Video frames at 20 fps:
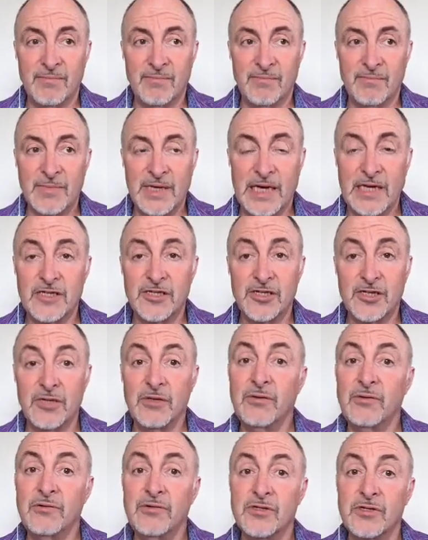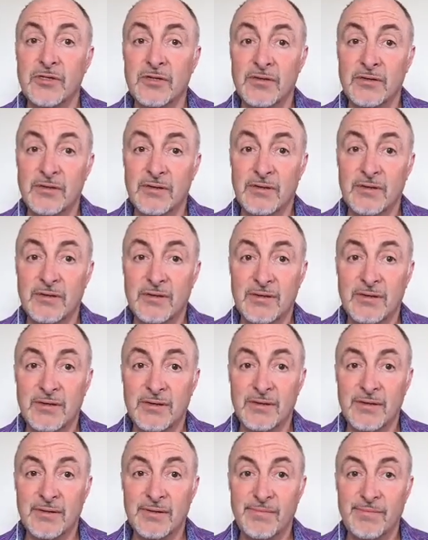excused
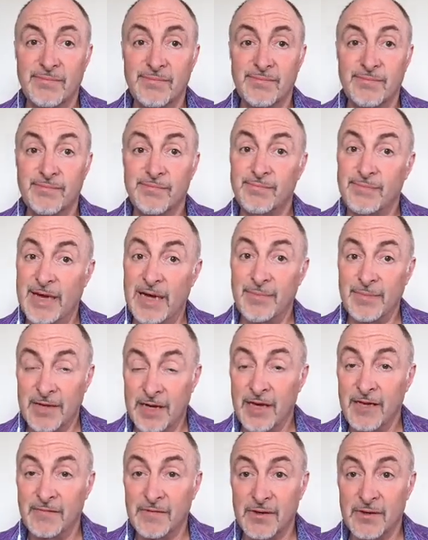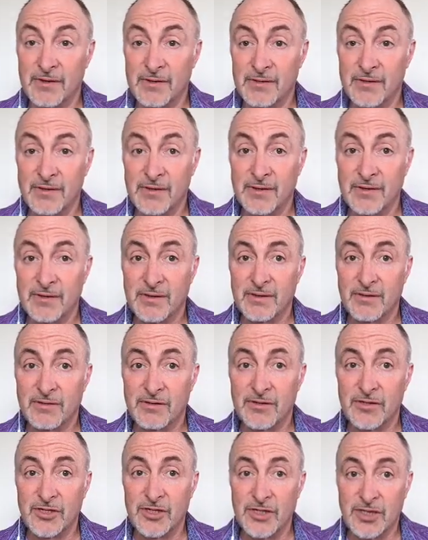bad behavior
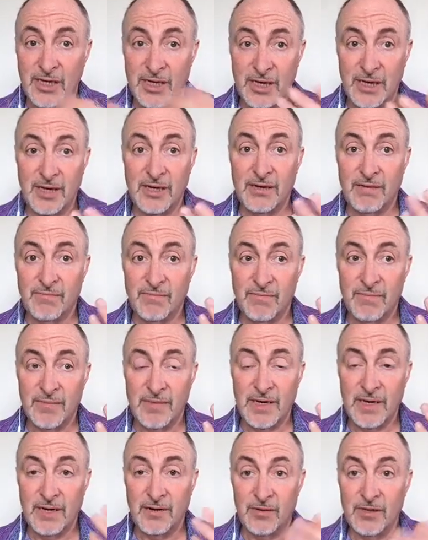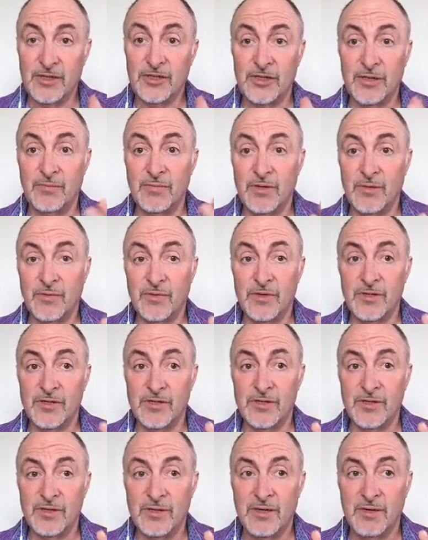to stay in a relationship that
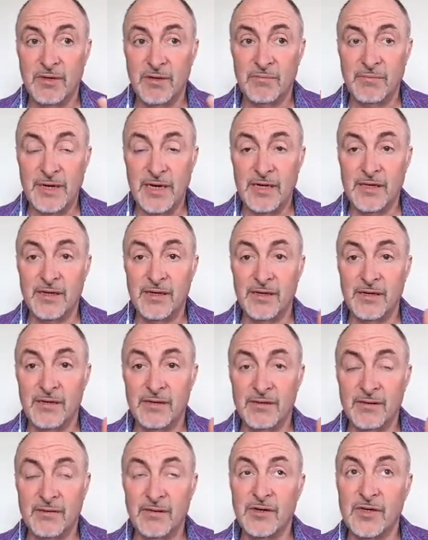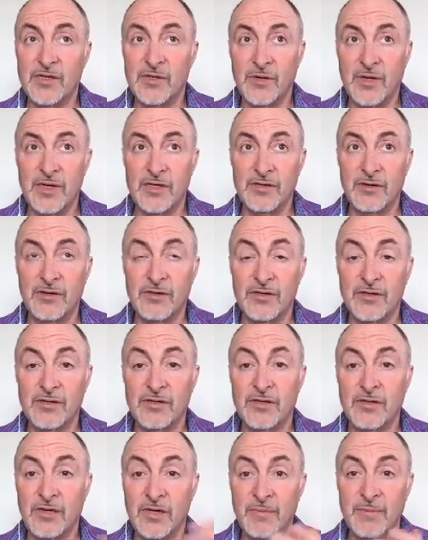was better than it is not as good as
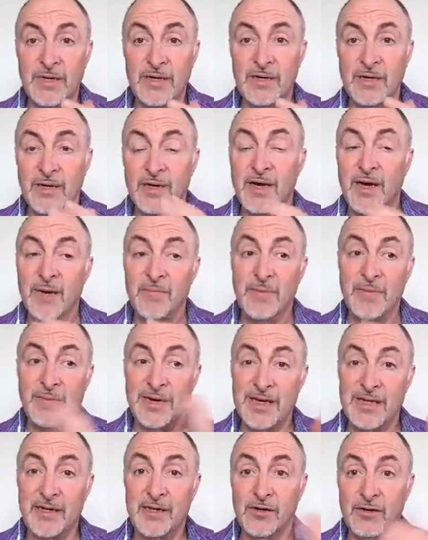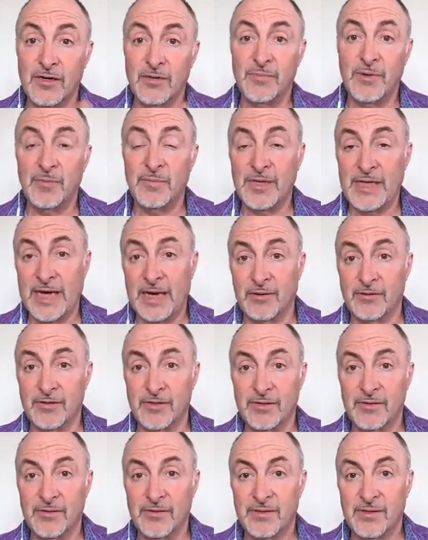it could have been, but better than it could have been without.
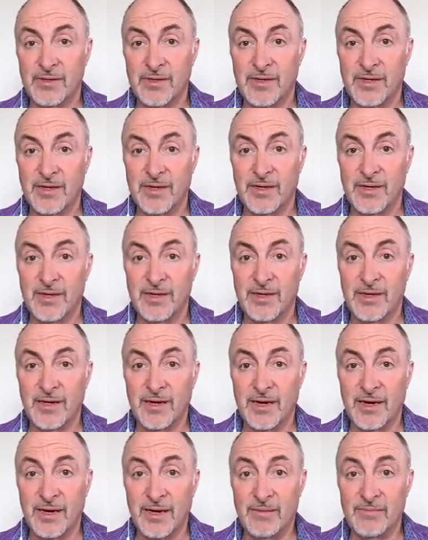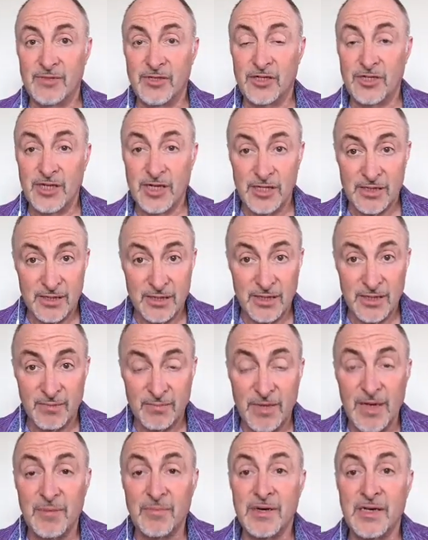And I'm suggesting that
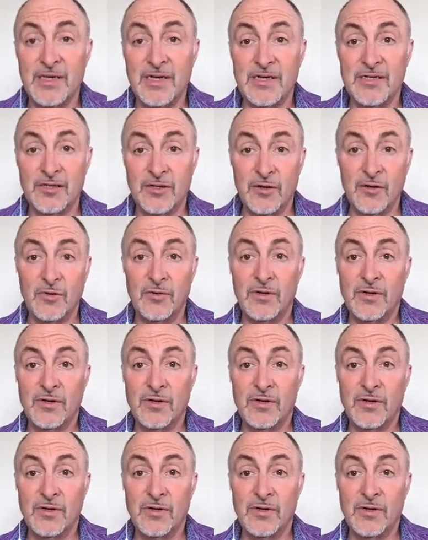maybe there's no